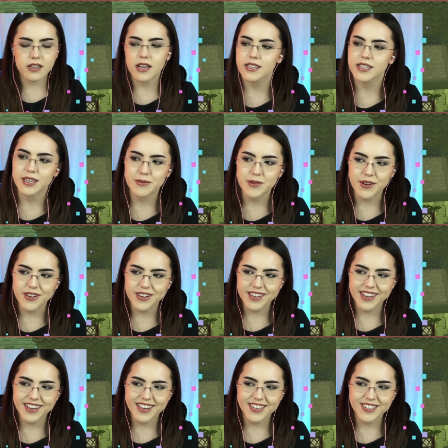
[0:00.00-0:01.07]
I keep calling
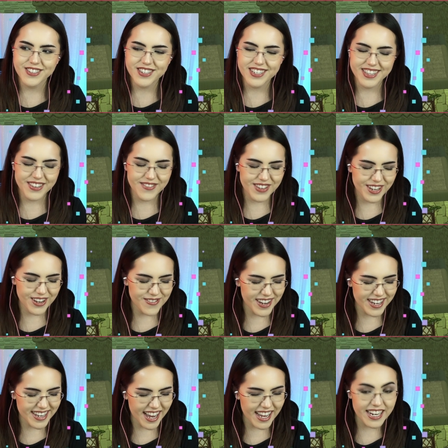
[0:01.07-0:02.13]
it country living, oh
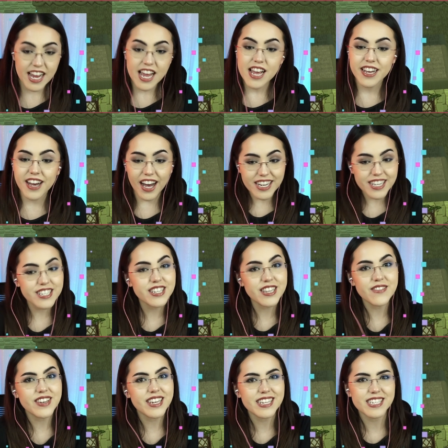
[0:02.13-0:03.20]
my God, cottage
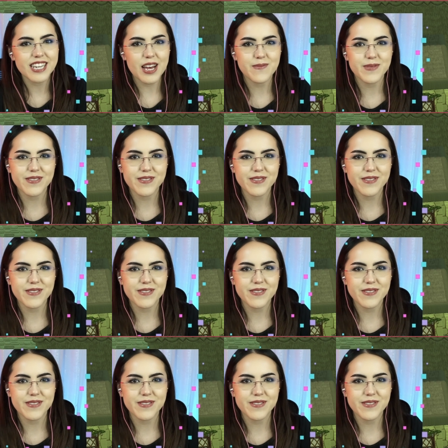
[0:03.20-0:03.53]
living type of